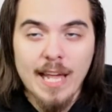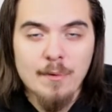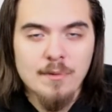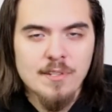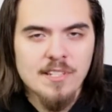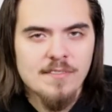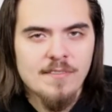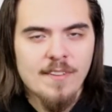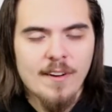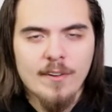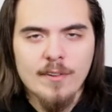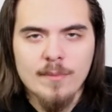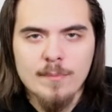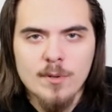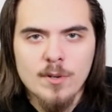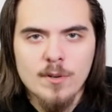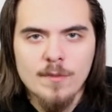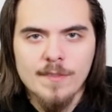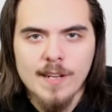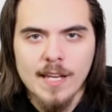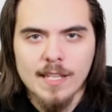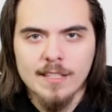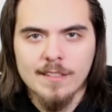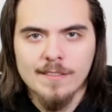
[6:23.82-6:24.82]
I was very
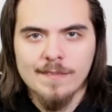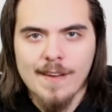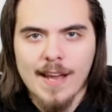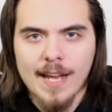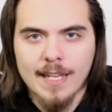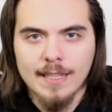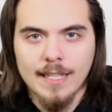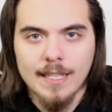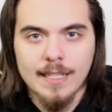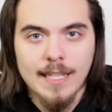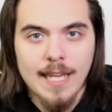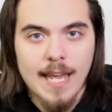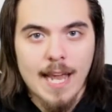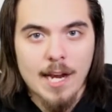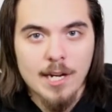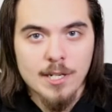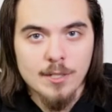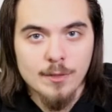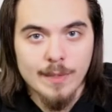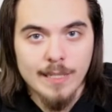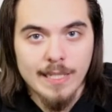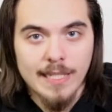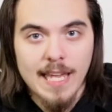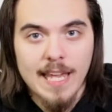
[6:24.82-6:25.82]
moved at the fact that they
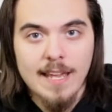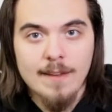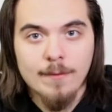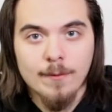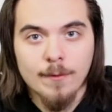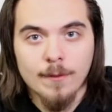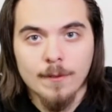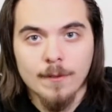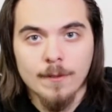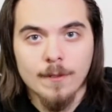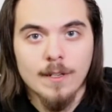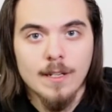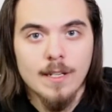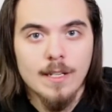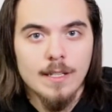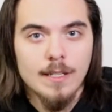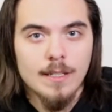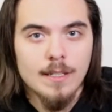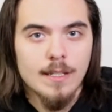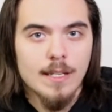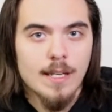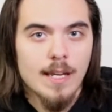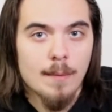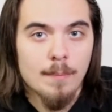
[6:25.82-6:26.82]
actually gave her
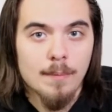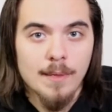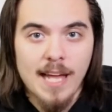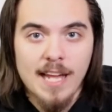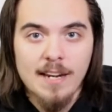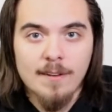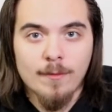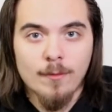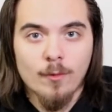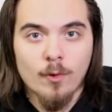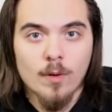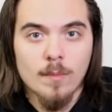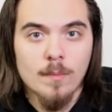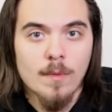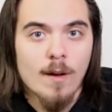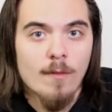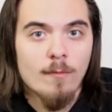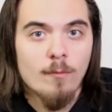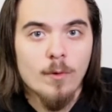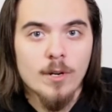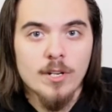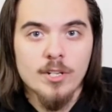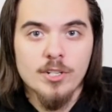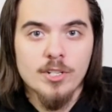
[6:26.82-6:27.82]
a platform
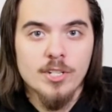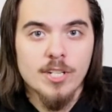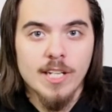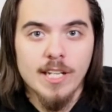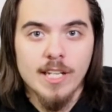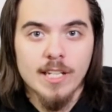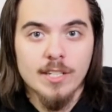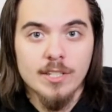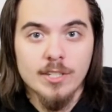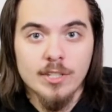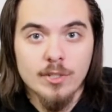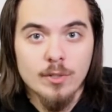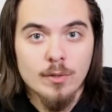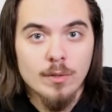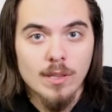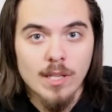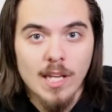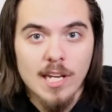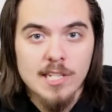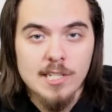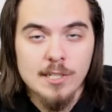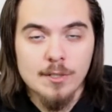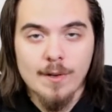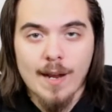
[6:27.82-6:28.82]
of which she can
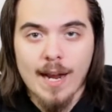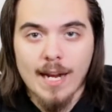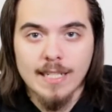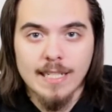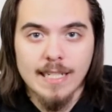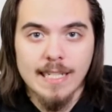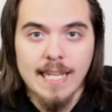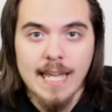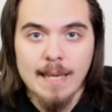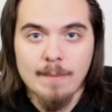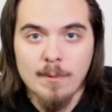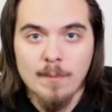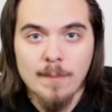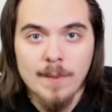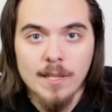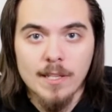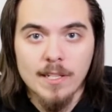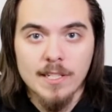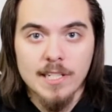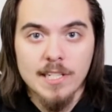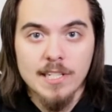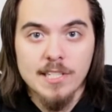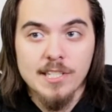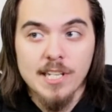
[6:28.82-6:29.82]
utilize her acting
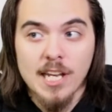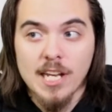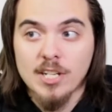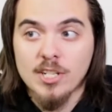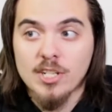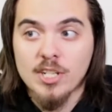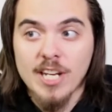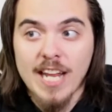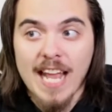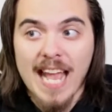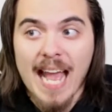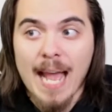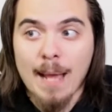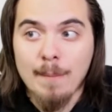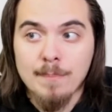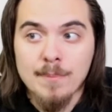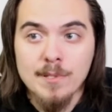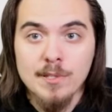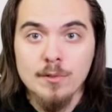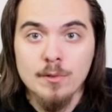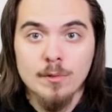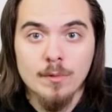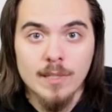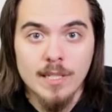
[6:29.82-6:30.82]
capabilities, and she
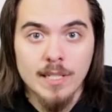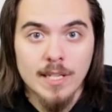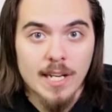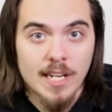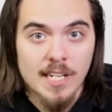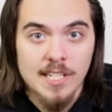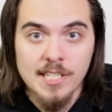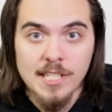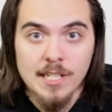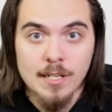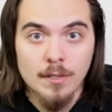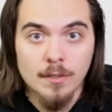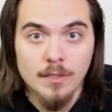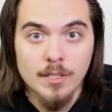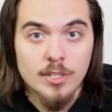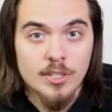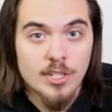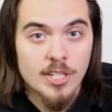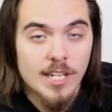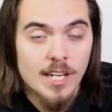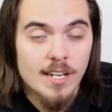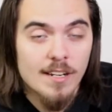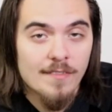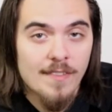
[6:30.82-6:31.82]
absolutely excelled.
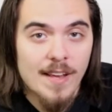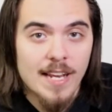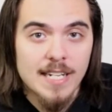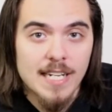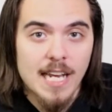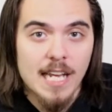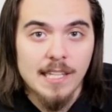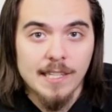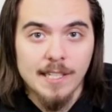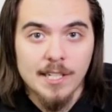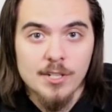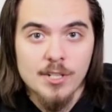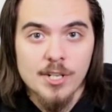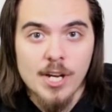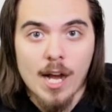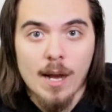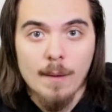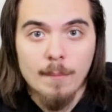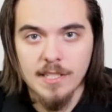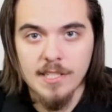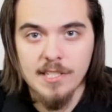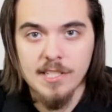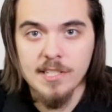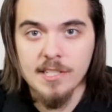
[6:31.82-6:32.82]
She did a fantastic job.
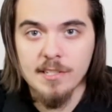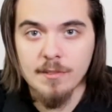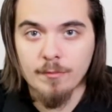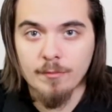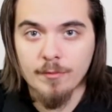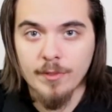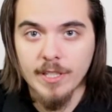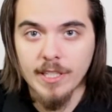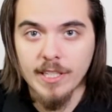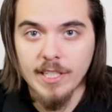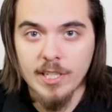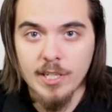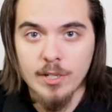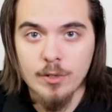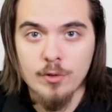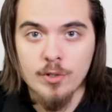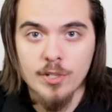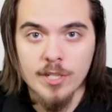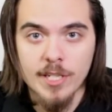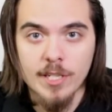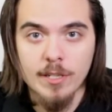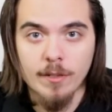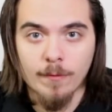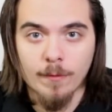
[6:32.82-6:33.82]
This is a really
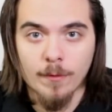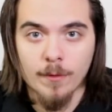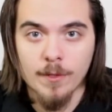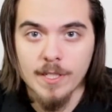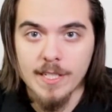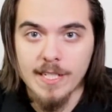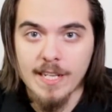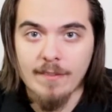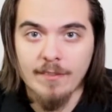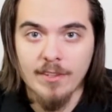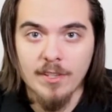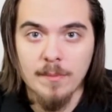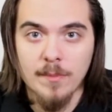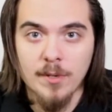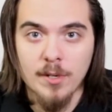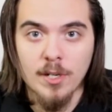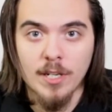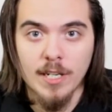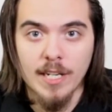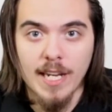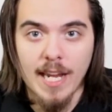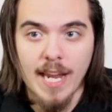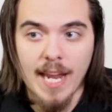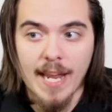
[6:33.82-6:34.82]
huge deal for the deaf
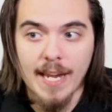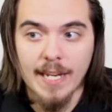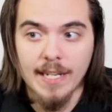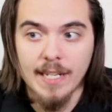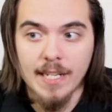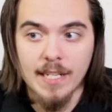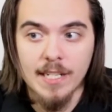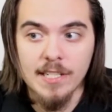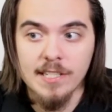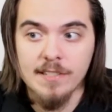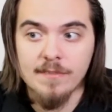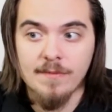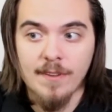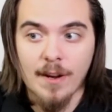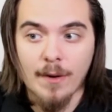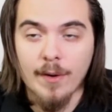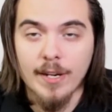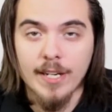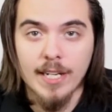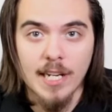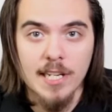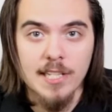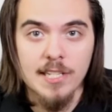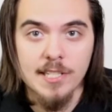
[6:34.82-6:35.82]
community, and it is
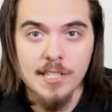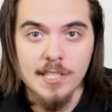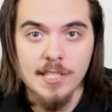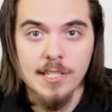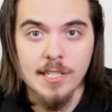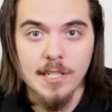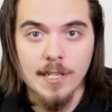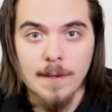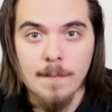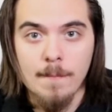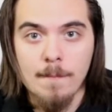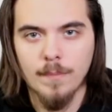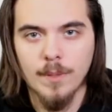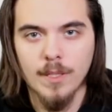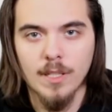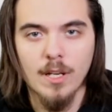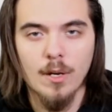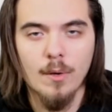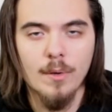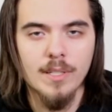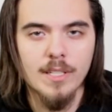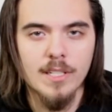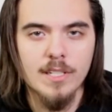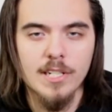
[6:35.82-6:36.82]
very nice to see.
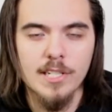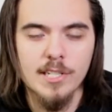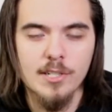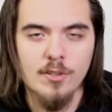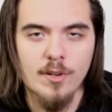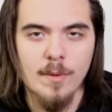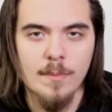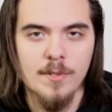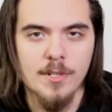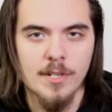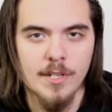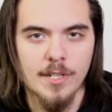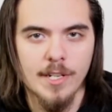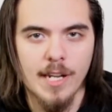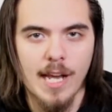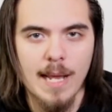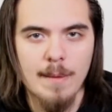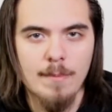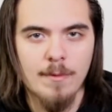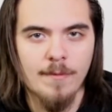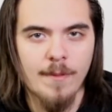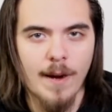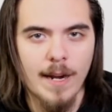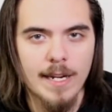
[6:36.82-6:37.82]
Below in the description,
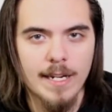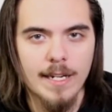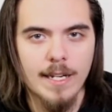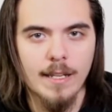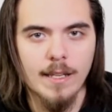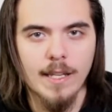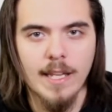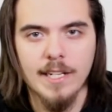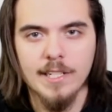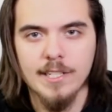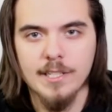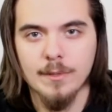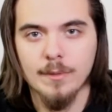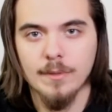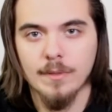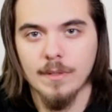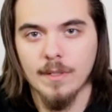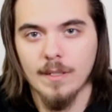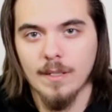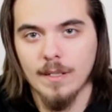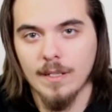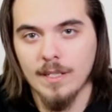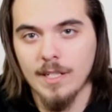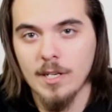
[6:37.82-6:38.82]
I provided a link
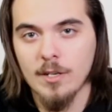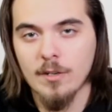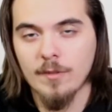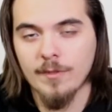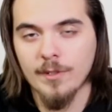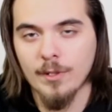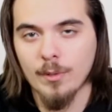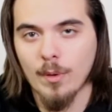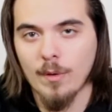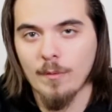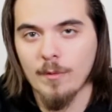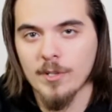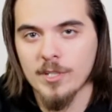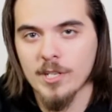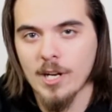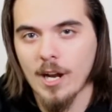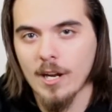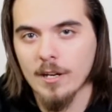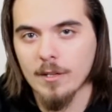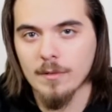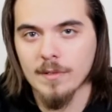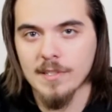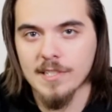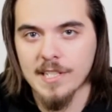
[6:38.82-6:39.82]
to an interview of which
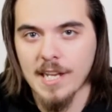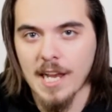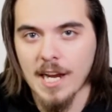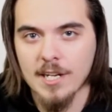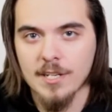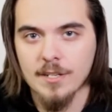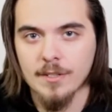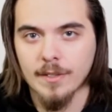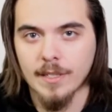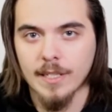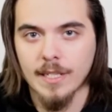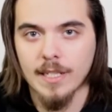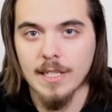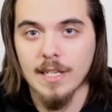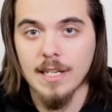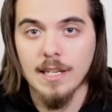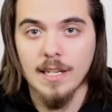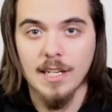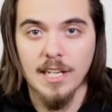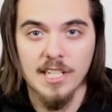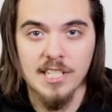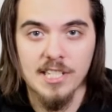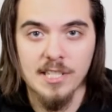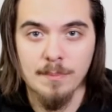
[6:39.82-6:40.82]
Hoddle was actually
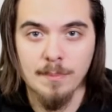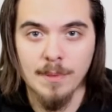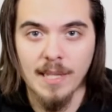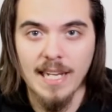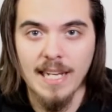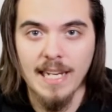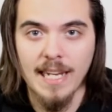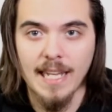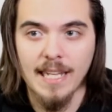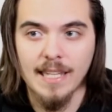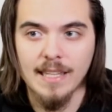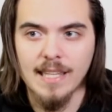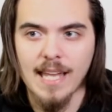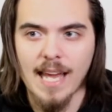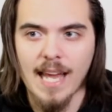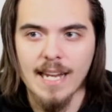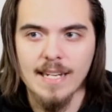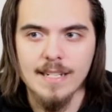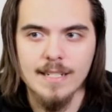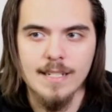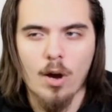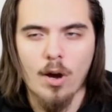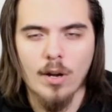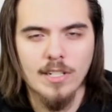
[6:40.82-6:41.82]
explaining
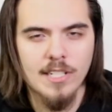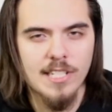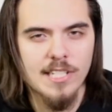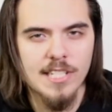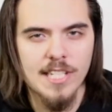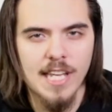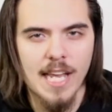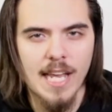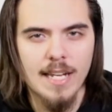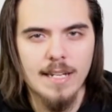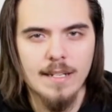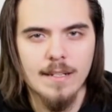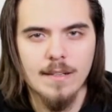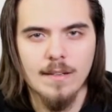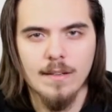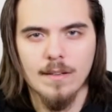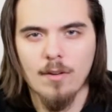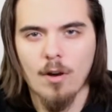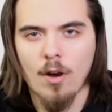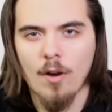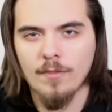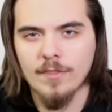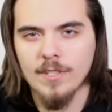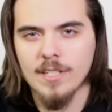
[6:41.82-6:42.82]
that on set,
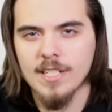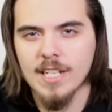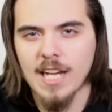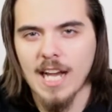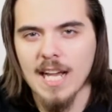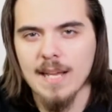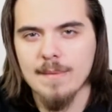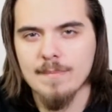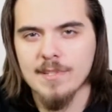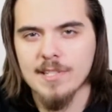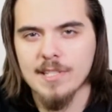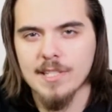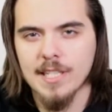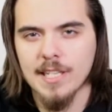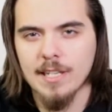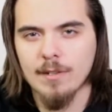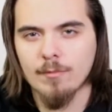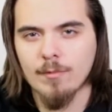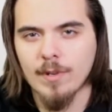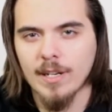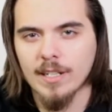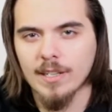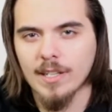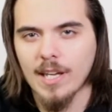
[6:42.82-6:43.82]
oftentimes the
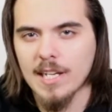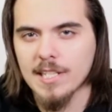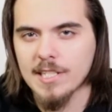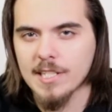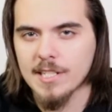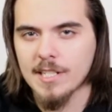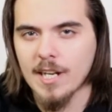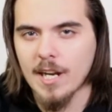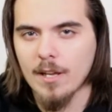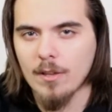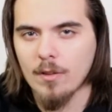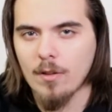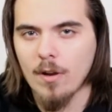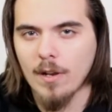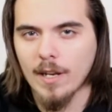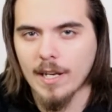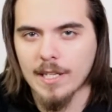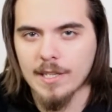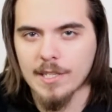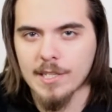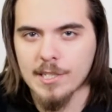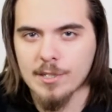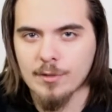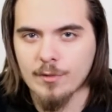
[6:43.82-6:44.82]
written lines of dialogue
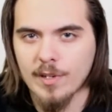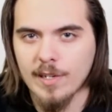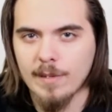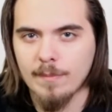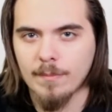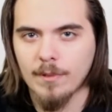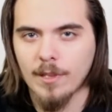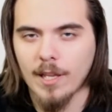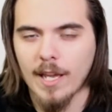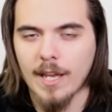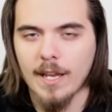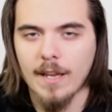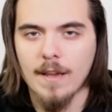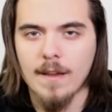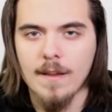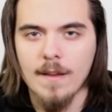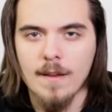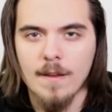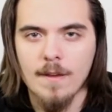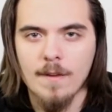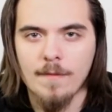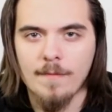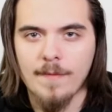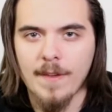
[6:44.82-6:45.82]
in the screenplay
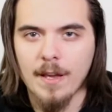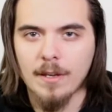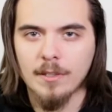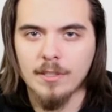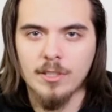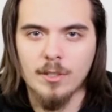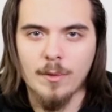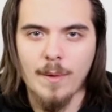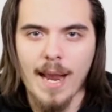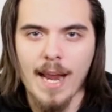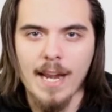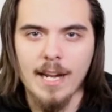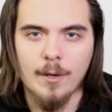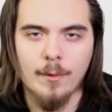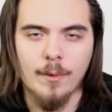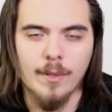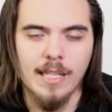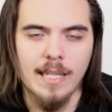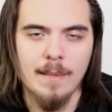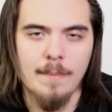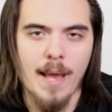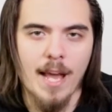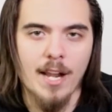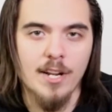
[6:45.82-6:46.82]
fail to
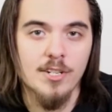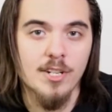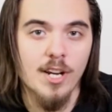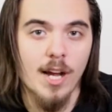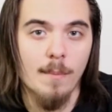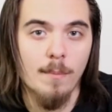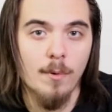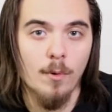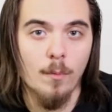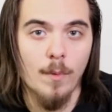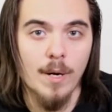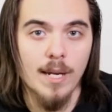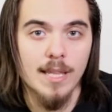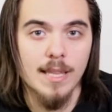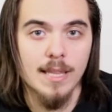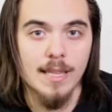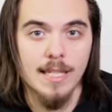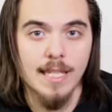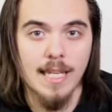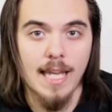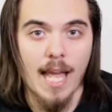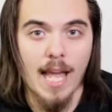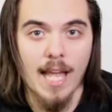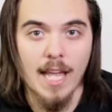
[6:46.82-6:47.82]
adequately match up with
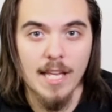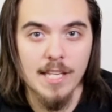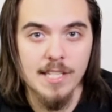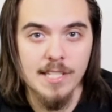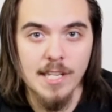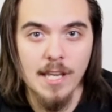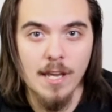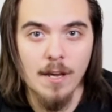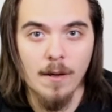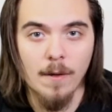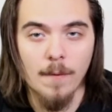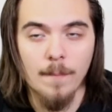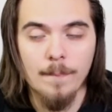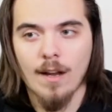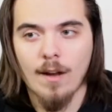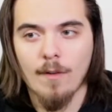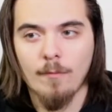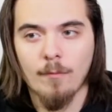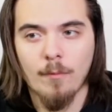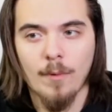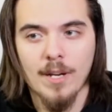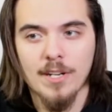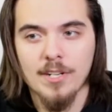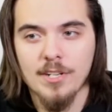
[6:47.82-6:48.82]
the ASL,
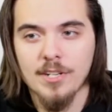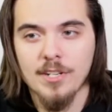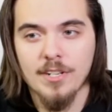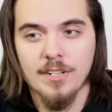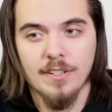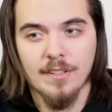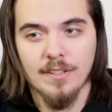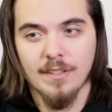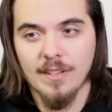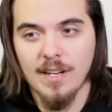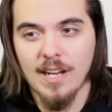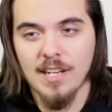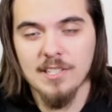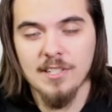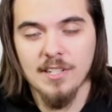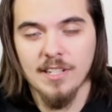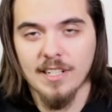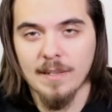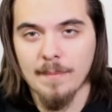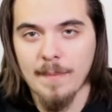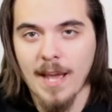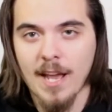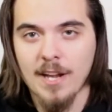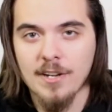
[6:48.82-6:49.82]
of which, as you
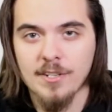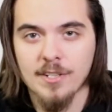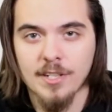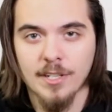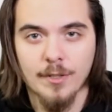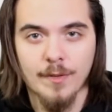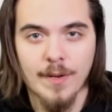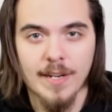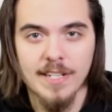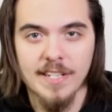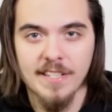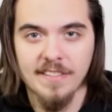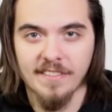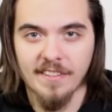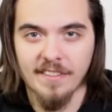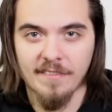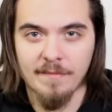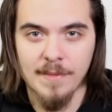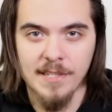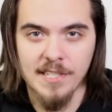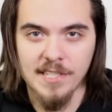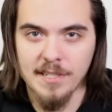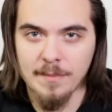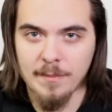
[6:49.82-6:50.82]
can imagine, a great deal of
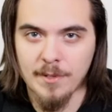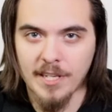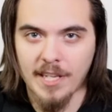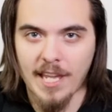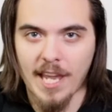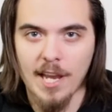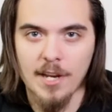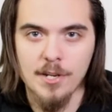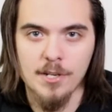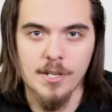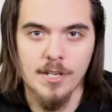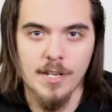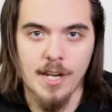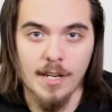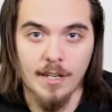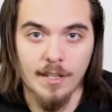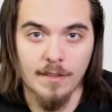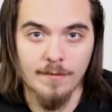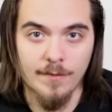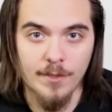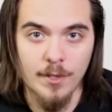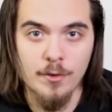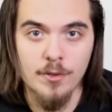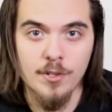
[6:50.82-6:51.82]
miscommunication and
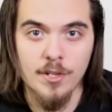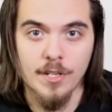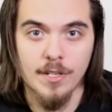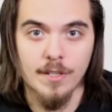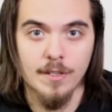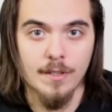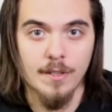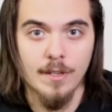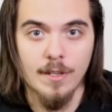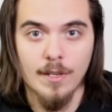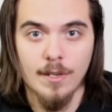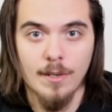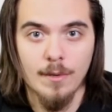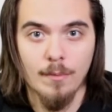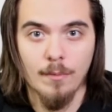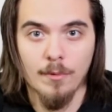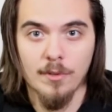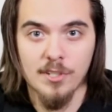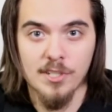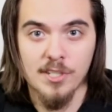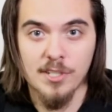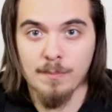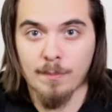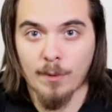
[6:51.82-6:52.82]
confusion
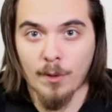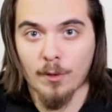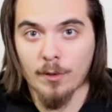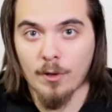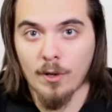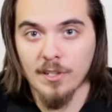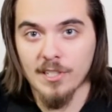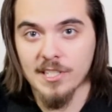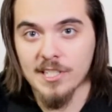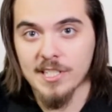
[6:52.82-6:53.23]
was spurred on